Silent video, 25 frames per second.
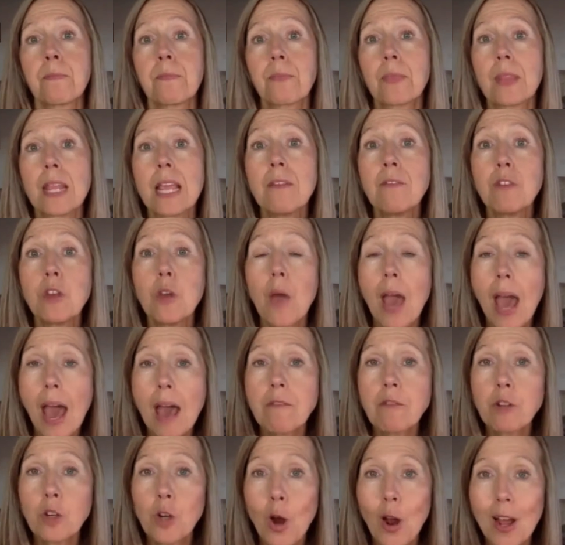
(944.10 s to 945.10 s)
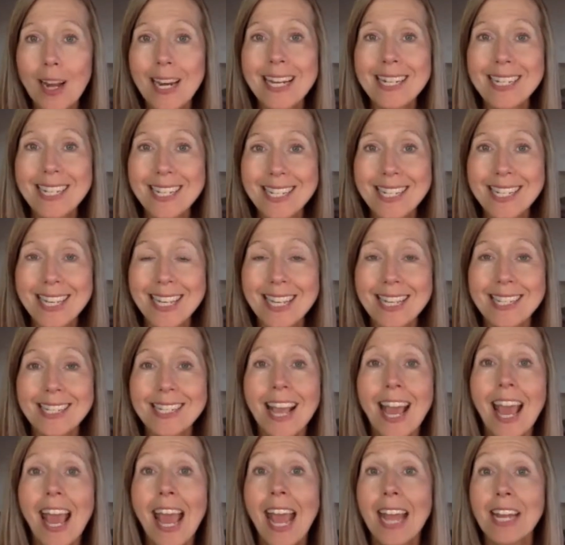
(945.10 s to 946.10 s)
If you have chronic disease
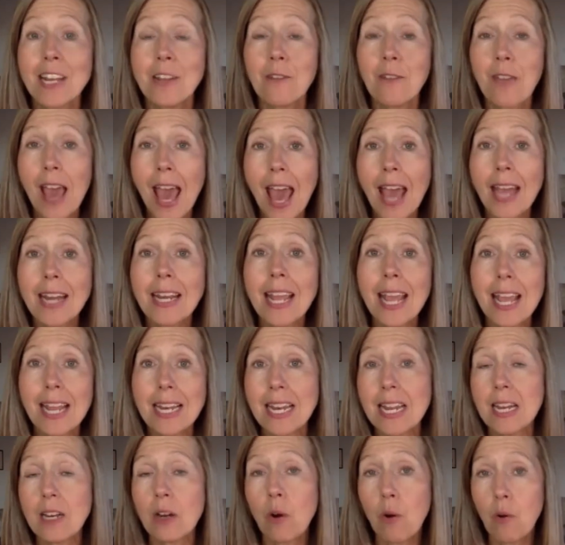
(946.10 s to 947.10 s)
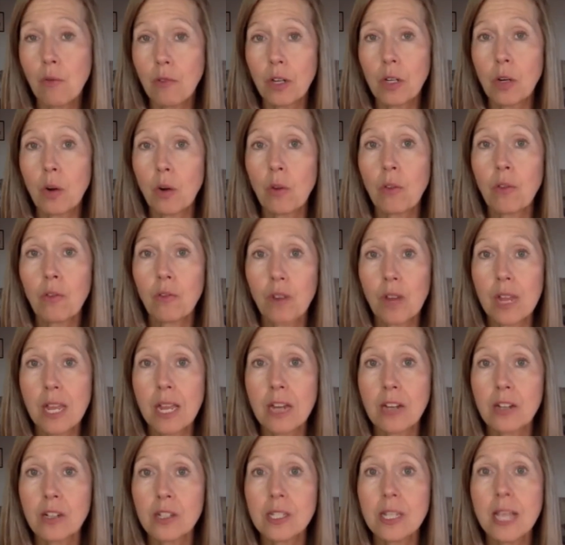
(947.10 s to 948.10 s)
and you've had Candida overgrowth for
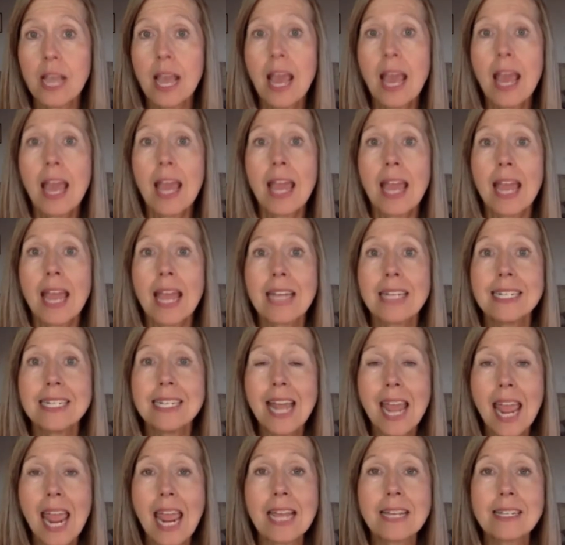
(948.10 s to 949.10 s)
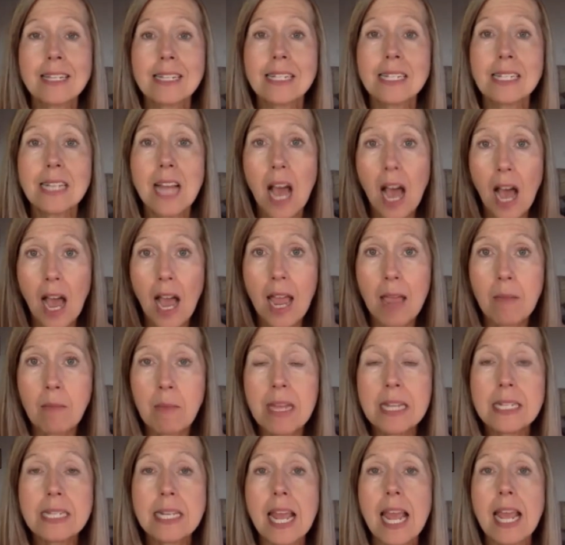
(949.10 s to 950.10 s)
years, it takes time.
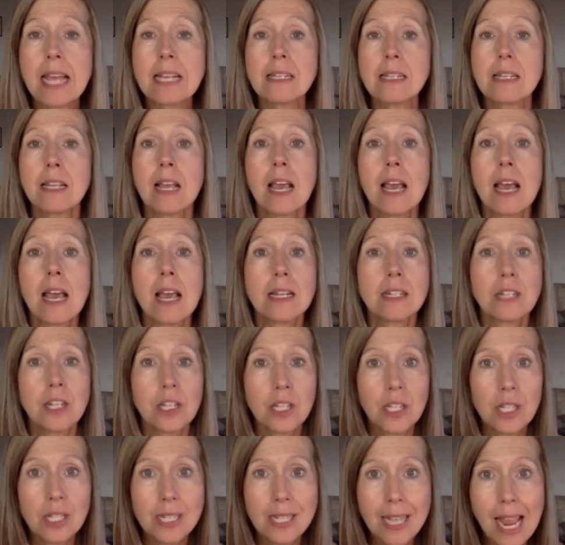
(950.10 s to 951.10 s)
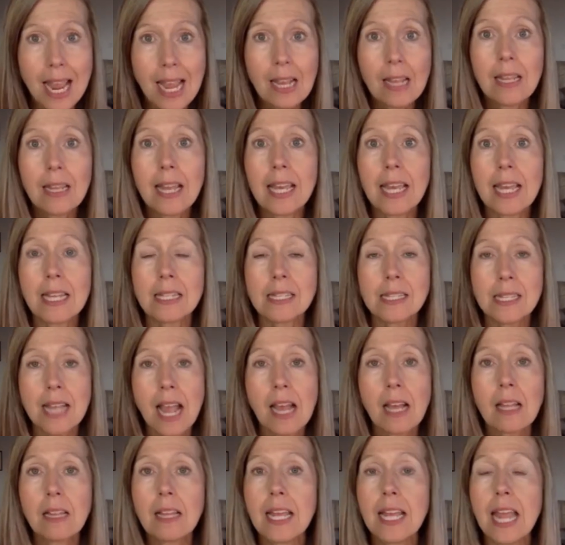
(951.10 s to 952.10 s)
It takes just cycling and
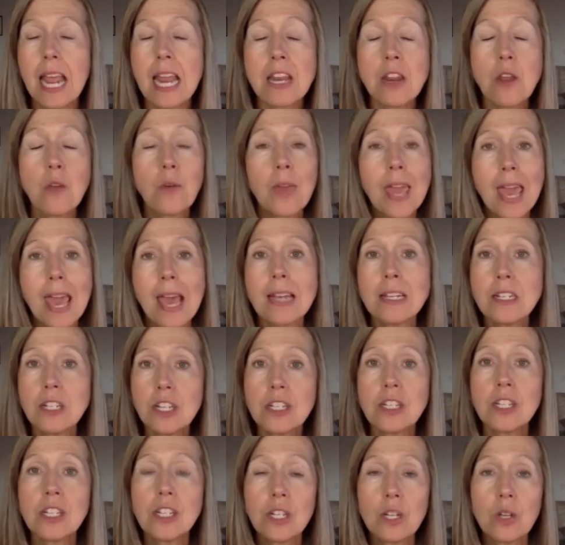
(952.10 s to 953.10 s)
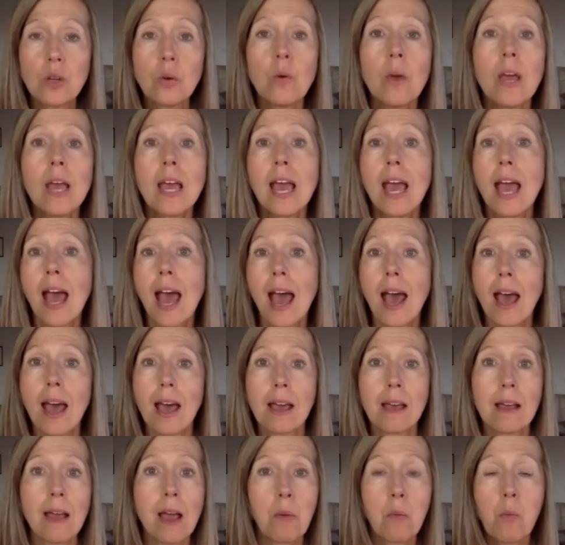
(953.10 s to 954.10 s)
cycling, and you can't just do
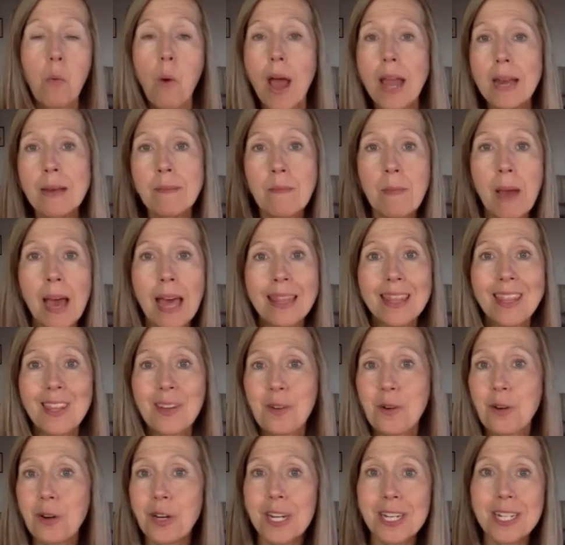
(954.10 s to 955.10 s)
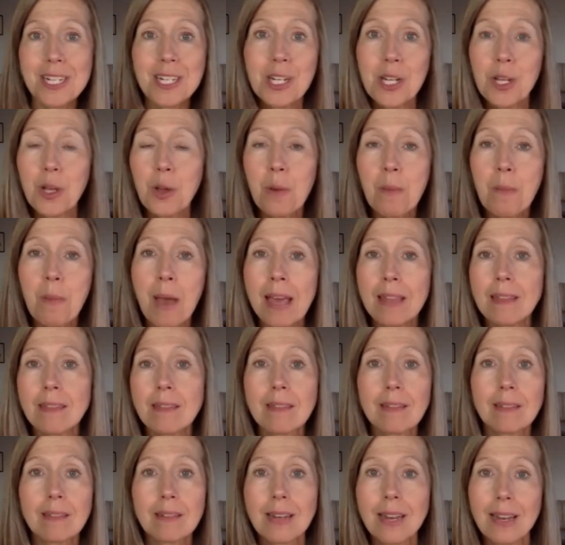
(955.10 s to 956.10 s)
a 1 month or a 2
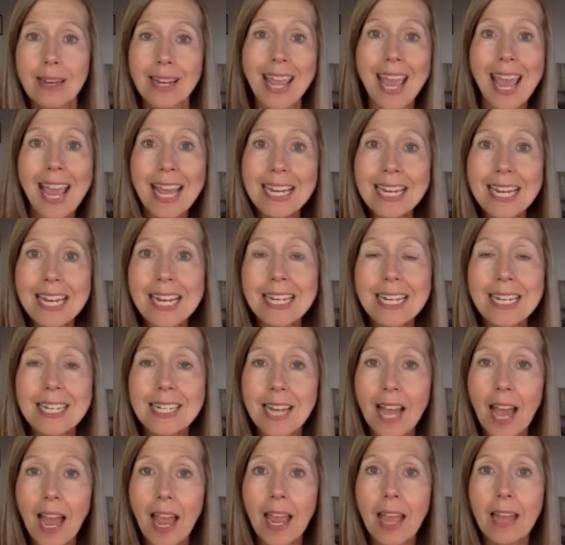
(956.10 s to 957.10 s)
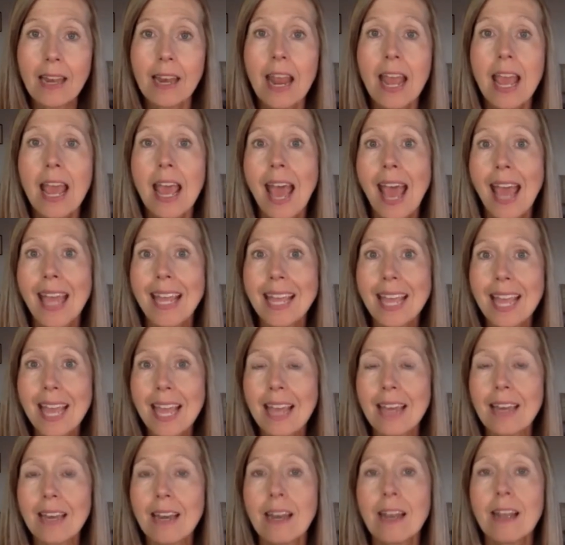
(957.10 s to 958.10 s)
month Candida diet.
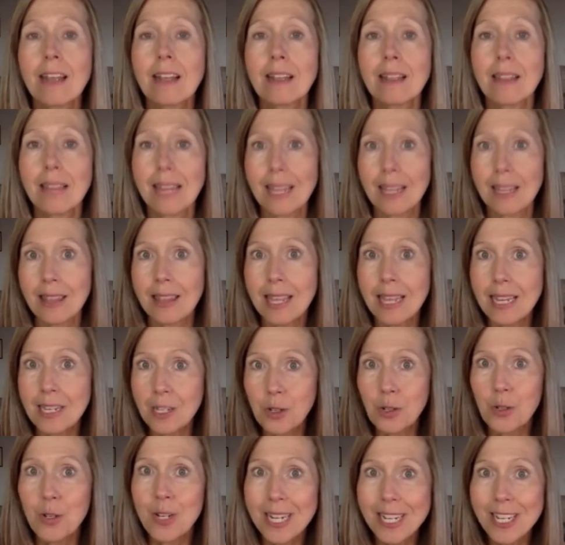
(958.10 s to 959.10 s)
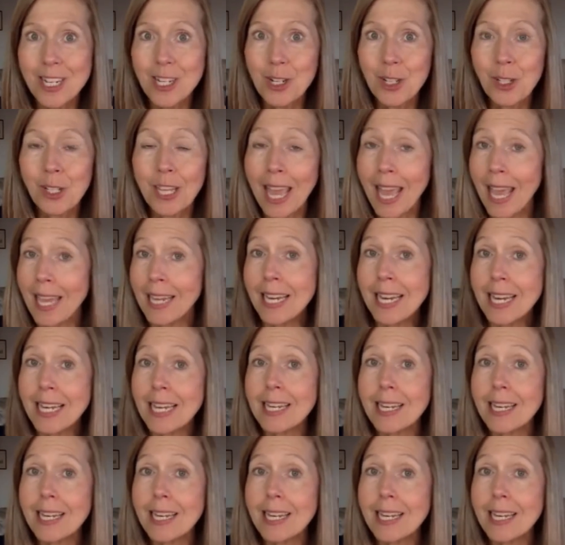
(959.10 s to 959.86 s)
Again, the traditional Candida